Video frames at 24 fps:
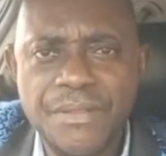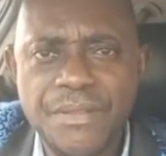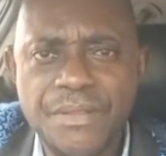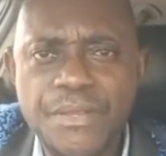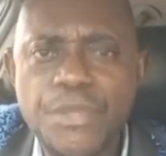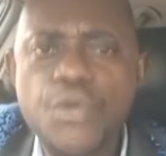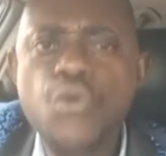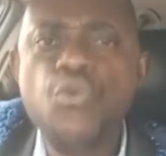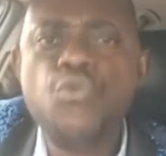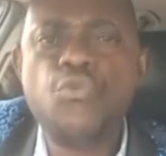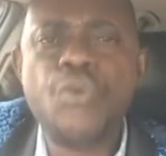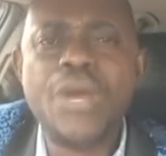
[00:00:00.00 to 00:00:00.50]

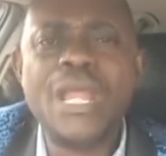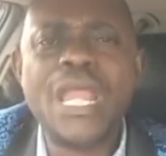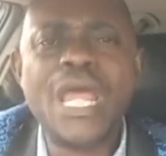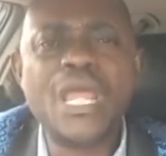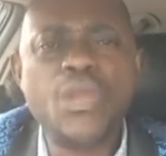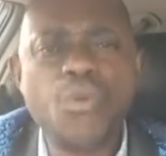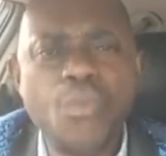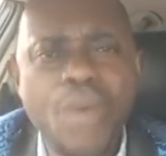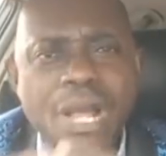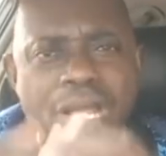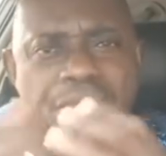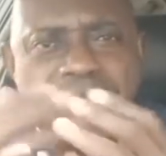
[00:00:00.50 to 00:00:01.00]
Whether
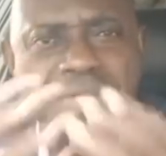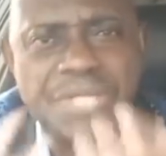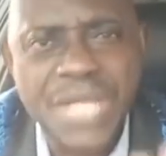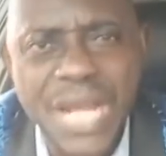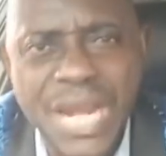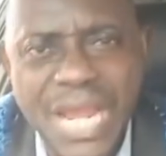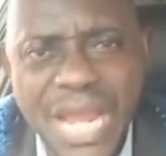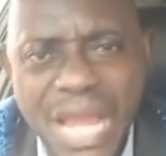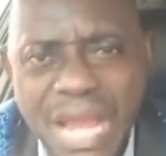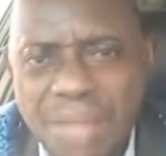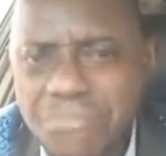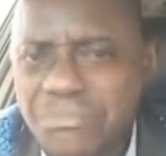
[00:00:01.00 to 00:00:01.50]
you want to sell
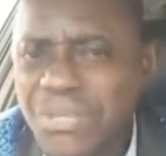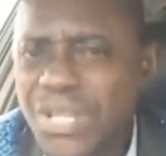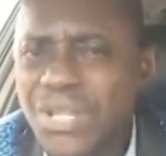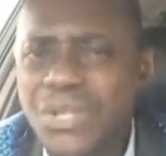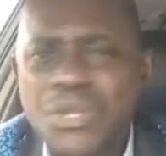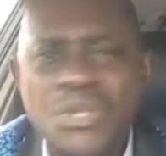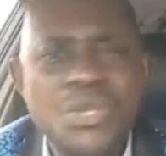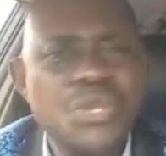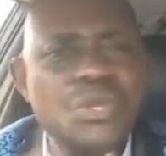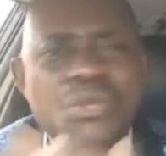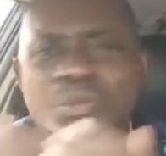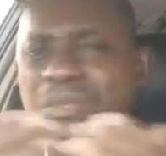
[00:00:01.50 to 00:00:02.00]
them
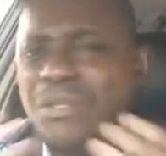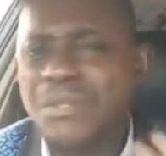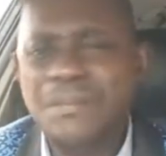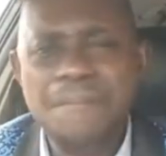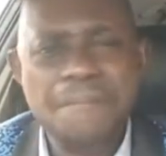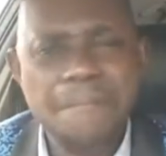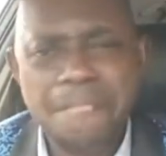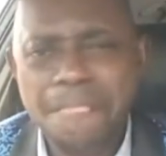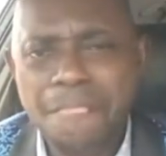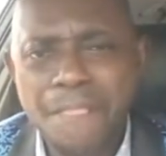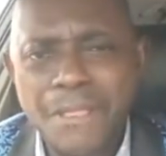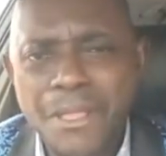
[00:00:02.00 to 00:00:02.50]

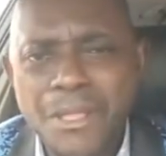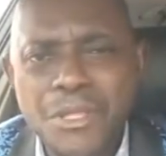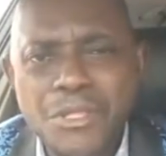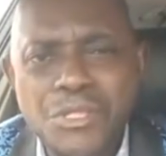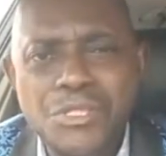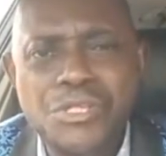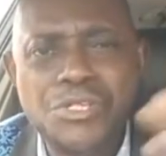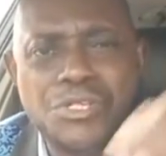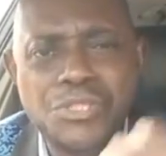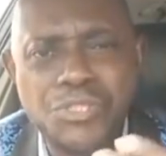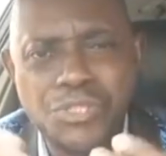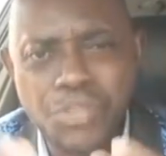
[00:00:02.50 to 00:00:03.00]

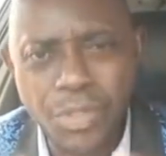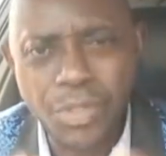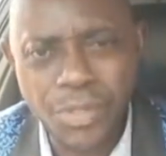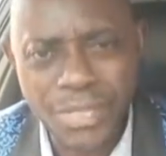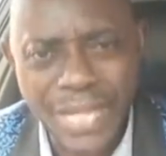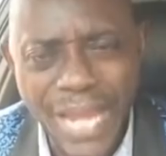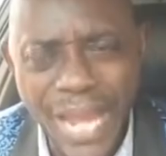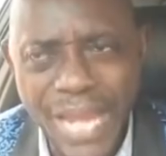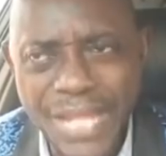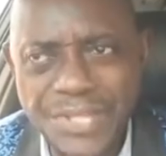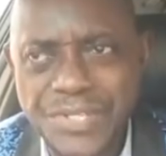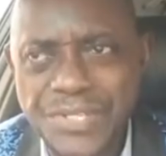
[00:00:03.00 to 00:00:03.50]
so
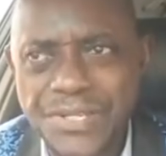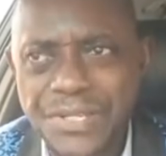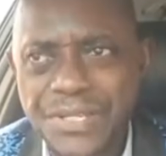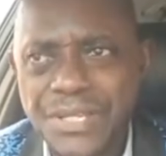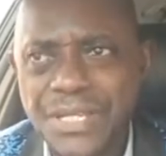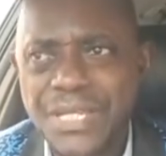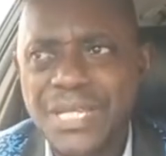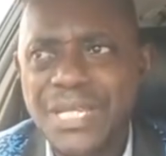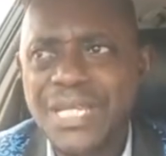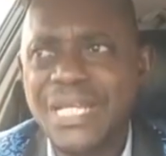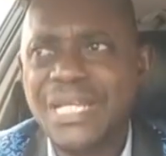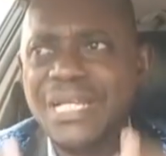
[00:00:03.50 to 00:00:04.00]
that
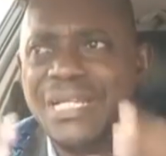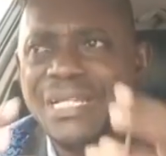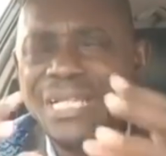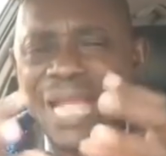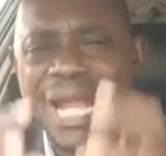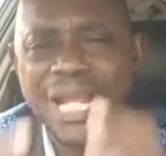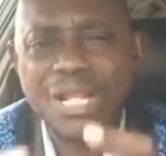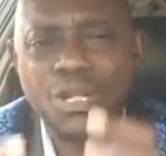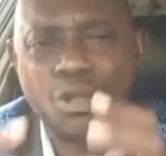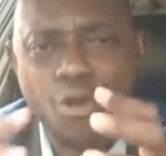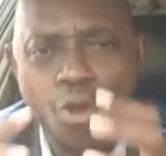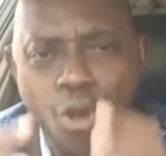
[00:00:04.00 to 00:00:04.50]

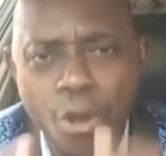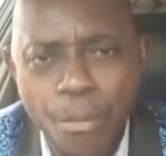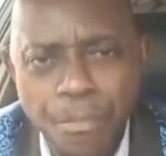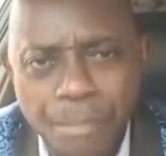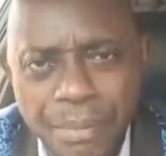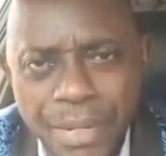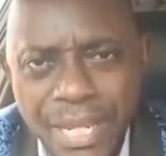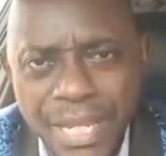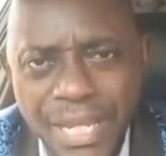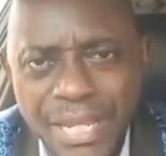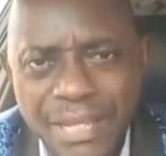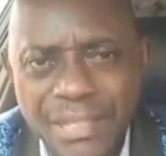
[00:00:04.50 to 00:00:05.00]
that
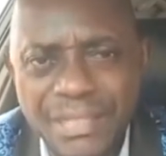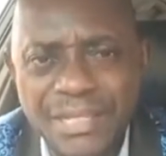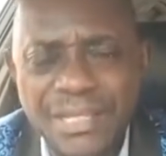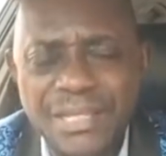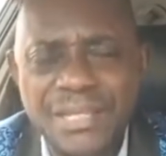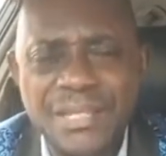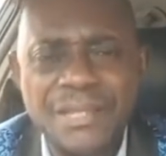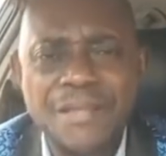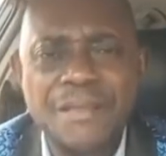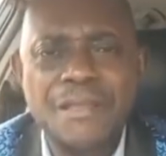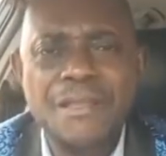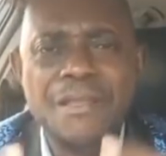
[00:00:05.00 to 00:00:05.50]
company
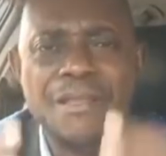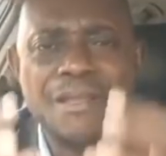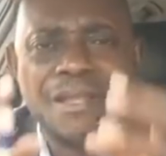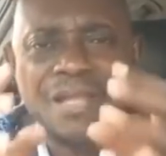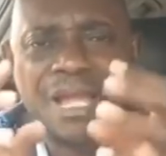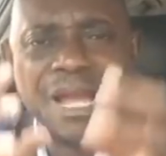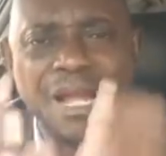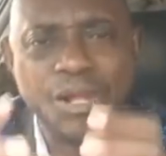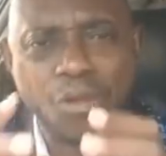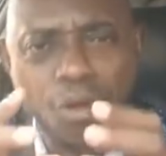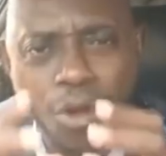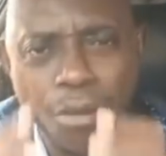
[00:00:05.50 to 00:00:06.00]

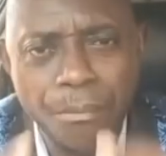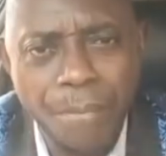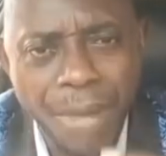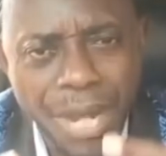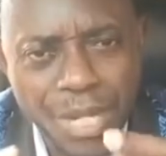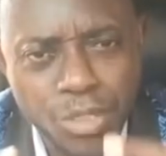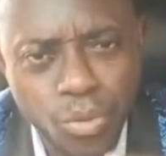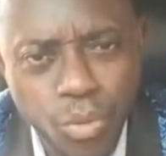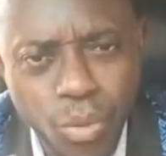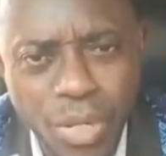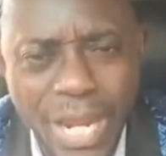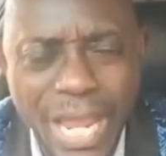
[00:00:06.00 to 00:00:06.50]
can come back
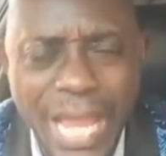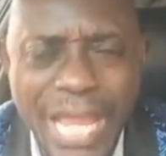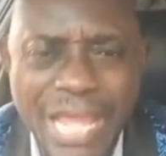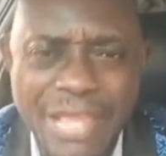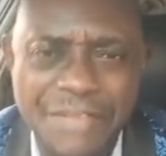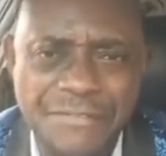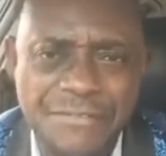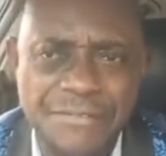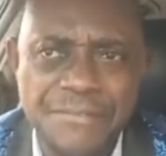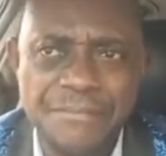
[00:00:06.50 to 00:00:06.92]
to life.